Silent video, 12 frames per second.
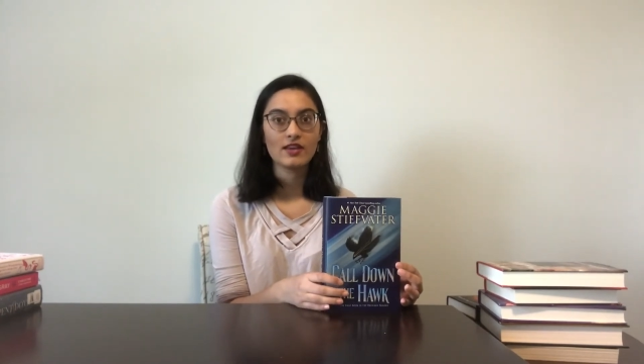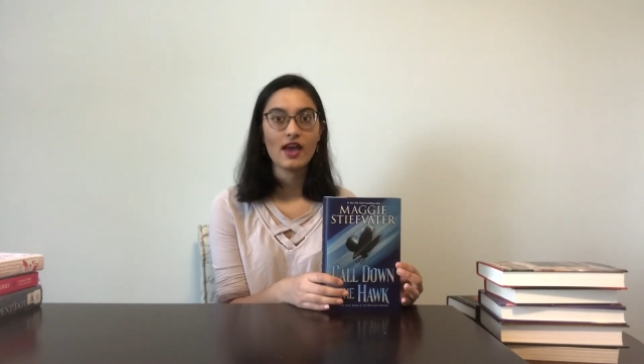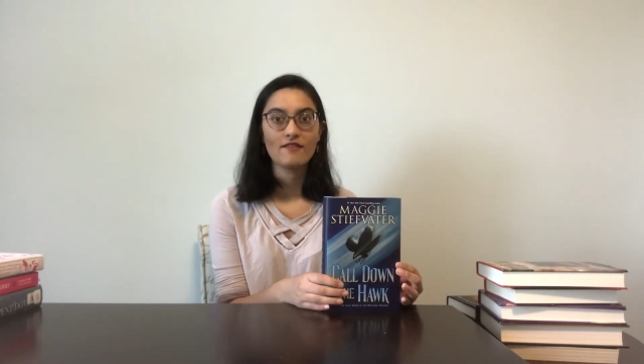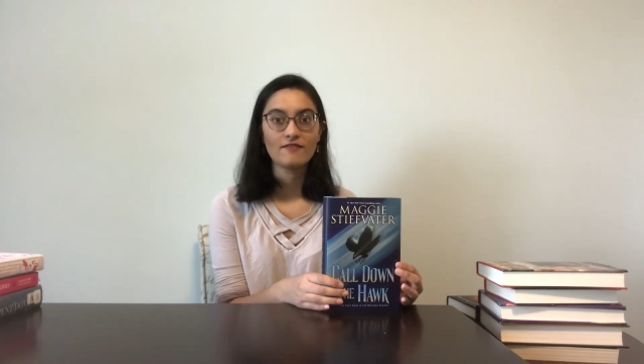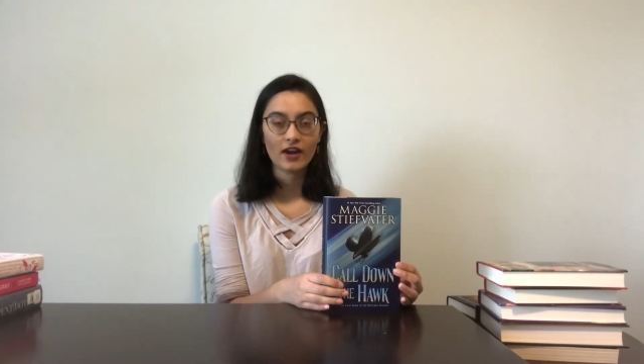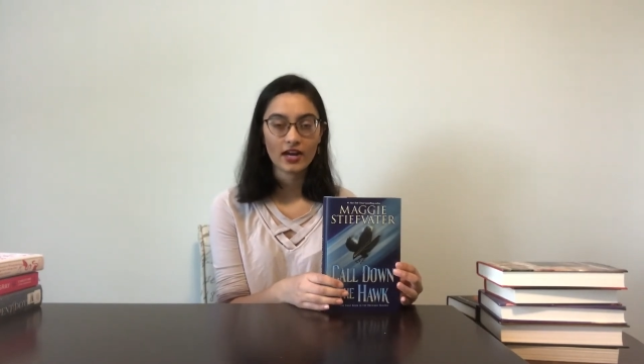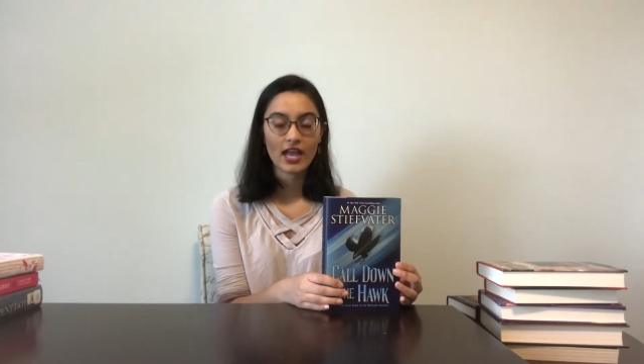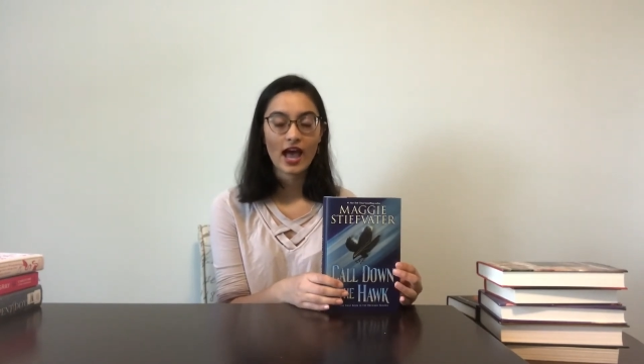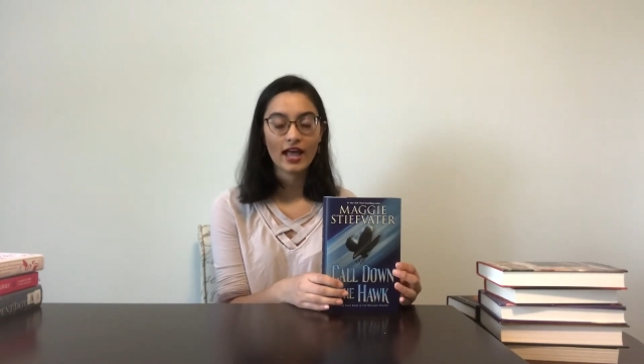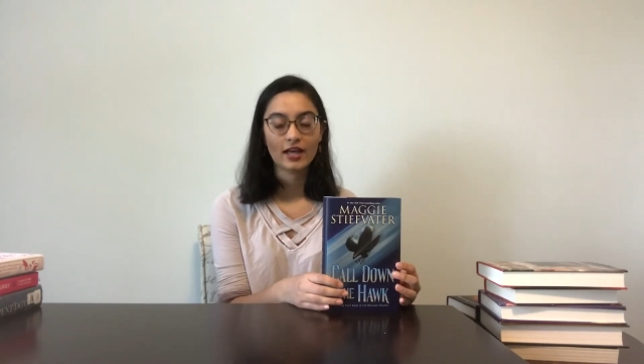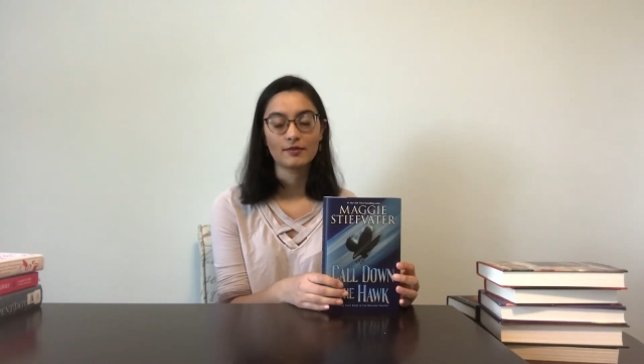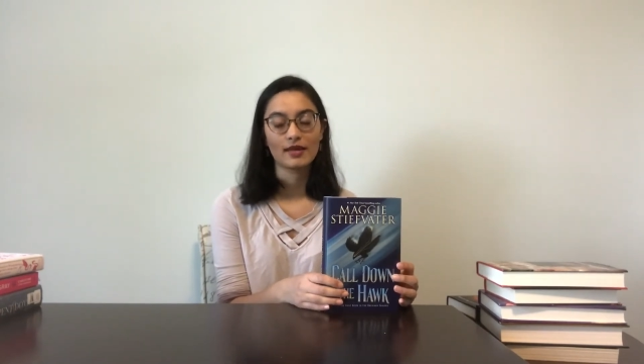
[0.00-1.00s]
very
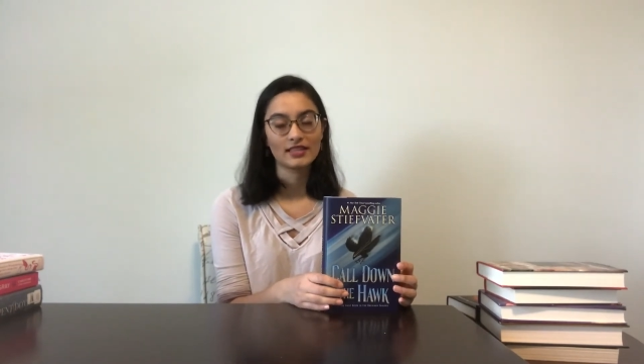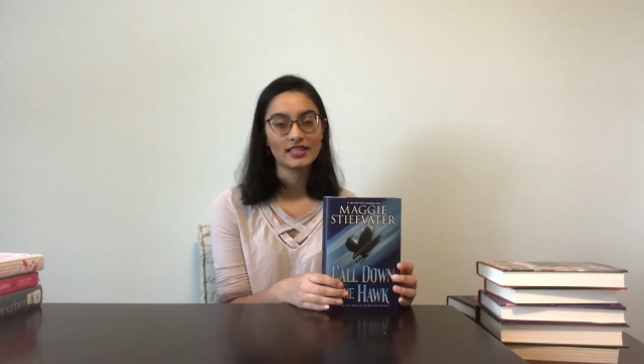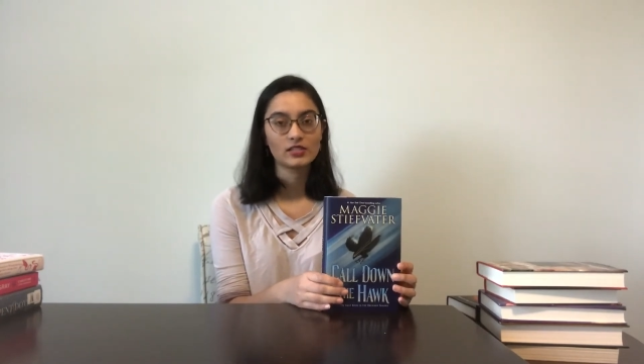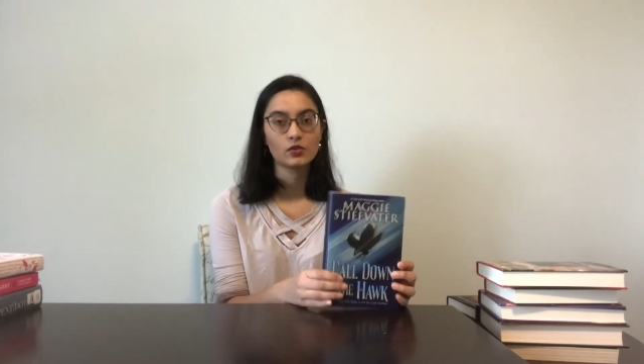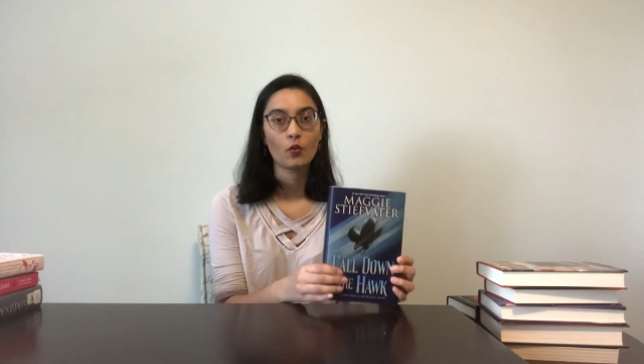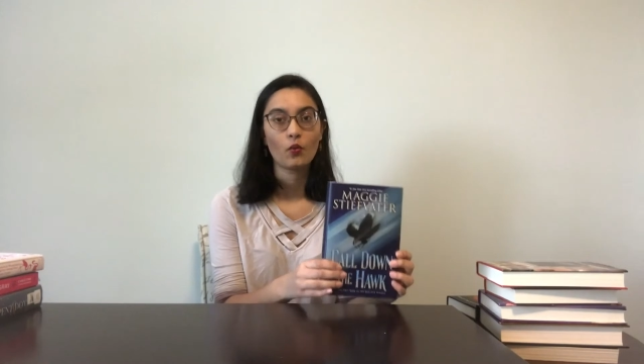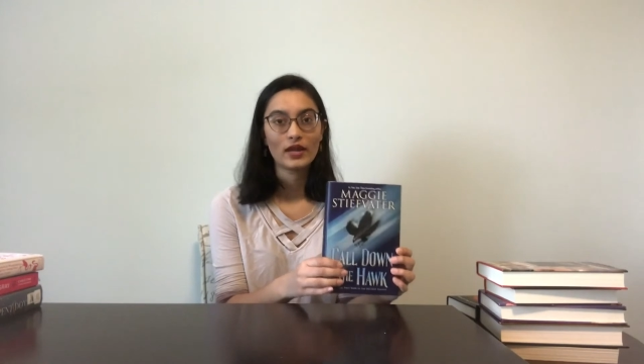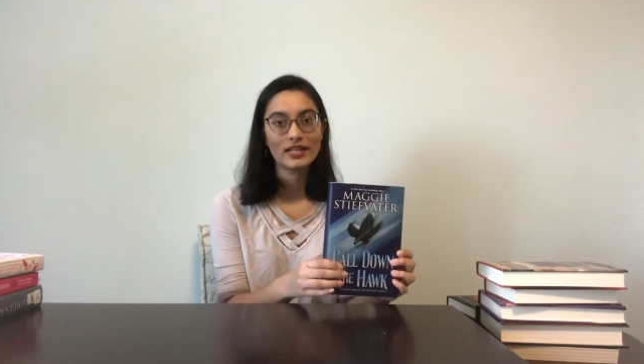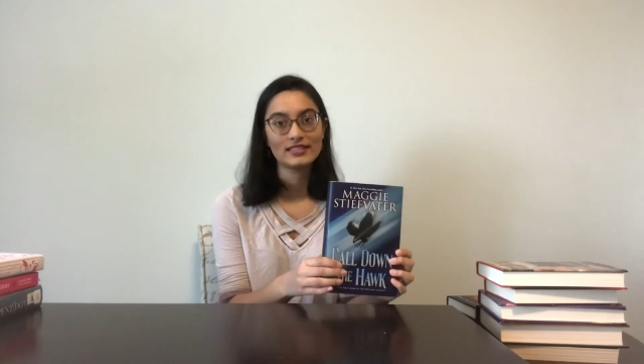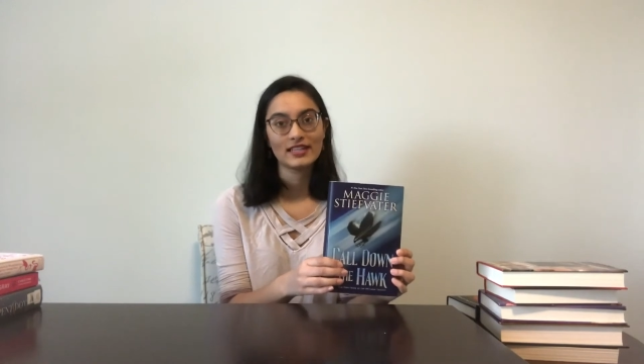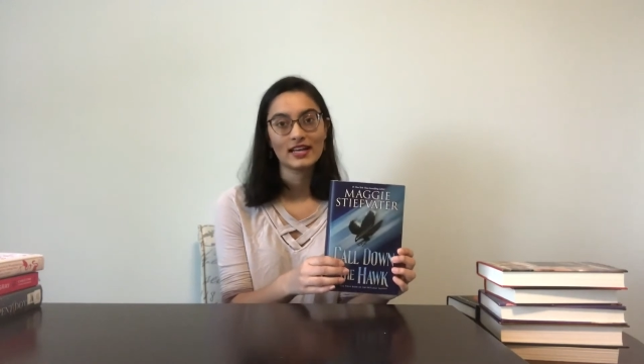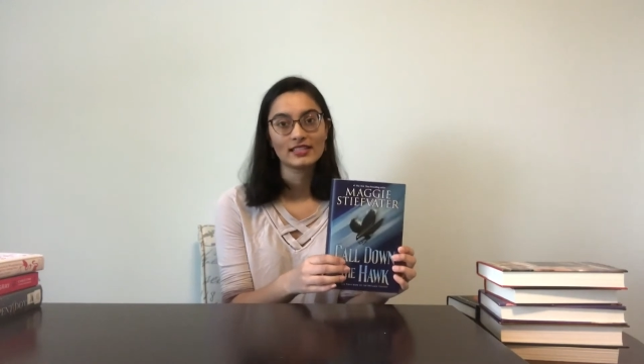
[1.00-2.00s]
high on my list when it
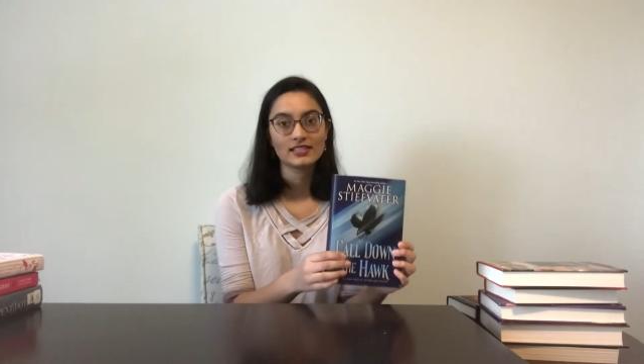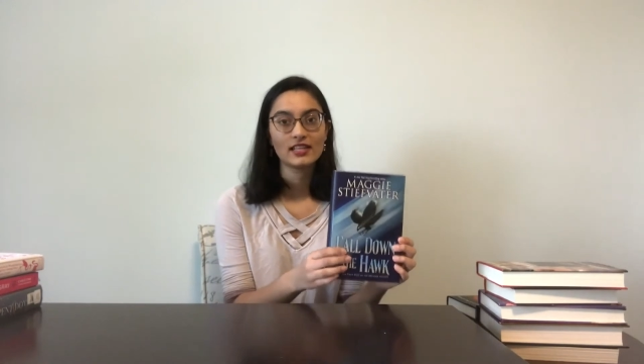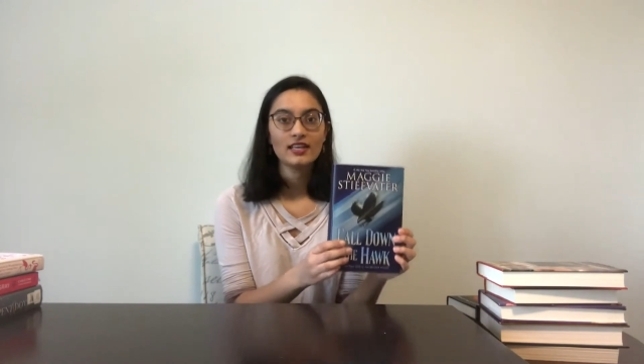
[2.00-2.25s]
does.